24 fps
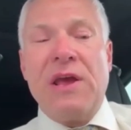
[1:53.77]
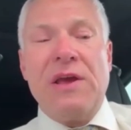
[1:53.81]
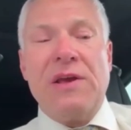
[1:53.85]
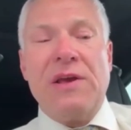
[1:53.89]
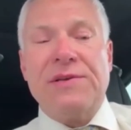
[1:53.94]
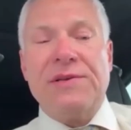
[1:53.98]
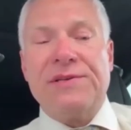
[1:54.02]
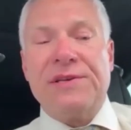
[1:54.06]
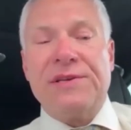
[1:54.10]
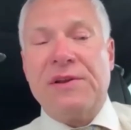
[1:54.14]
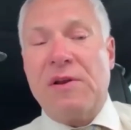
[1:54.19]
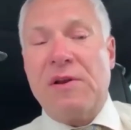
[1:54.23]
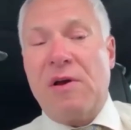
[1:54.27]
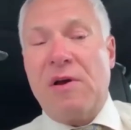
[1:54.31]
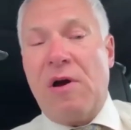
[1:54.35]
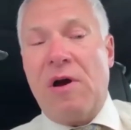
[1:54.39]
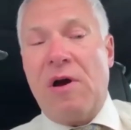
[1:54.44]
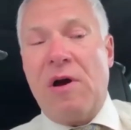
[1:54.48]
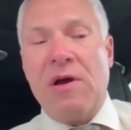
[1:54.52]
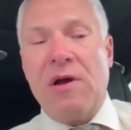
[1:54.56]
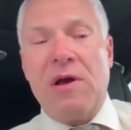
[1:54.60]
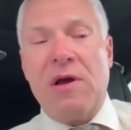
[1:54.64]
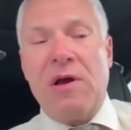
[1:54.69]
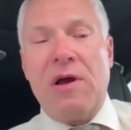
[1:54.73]
Is it
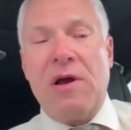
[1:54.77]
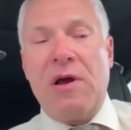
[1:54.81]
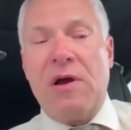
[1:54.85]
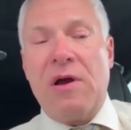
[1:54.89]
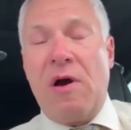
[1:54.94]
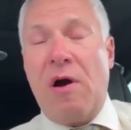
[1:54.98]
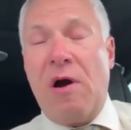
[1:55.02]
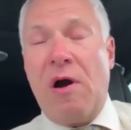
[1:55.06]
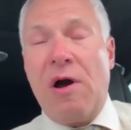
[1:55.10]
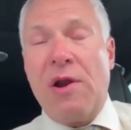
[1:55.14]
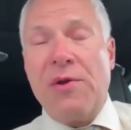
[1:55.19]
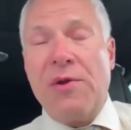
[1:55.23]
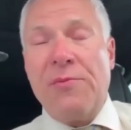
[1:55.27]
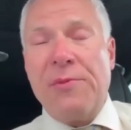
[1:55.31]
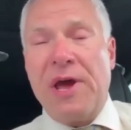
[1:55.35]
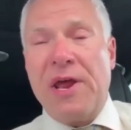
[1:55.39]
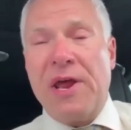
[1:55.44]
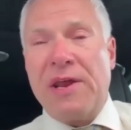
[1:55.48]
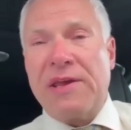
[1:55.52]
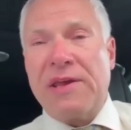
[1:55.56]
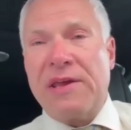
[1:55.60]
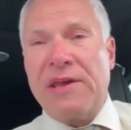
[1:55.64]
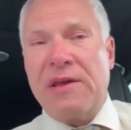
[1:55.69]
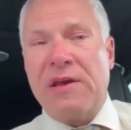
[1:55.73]

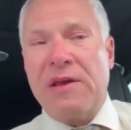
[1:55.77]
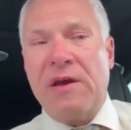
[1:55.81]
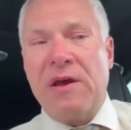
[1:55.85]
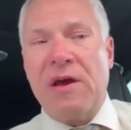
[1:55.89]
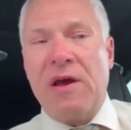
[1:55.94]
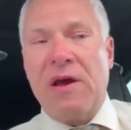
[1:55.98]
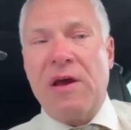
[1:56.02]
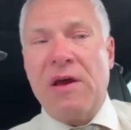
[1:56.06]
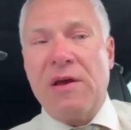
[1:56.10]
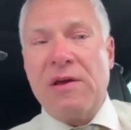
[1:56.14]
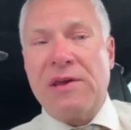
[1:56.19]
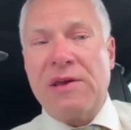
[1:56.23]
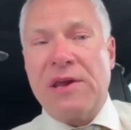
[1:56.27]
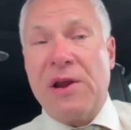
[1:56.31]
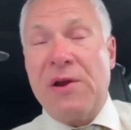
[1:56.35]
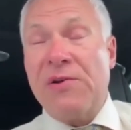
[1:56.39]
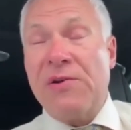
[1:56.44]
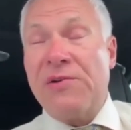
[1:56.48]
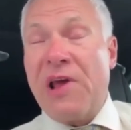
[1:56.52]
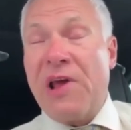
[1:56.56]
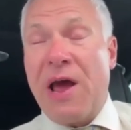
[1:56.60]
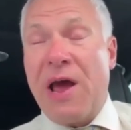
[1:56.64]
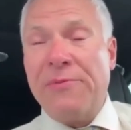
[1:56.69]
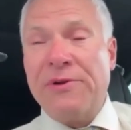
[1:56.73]
automatic
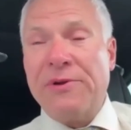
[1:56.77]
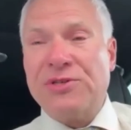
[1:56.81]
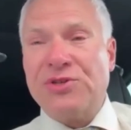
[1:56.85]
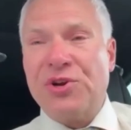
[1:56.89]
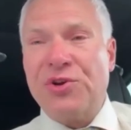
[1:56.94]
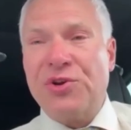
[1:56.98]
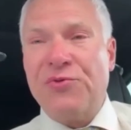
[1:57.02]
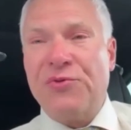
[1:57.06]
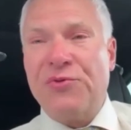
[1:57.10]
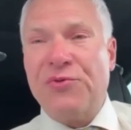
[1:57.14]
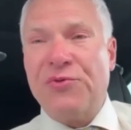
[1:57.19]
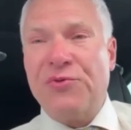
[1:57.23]
keratometry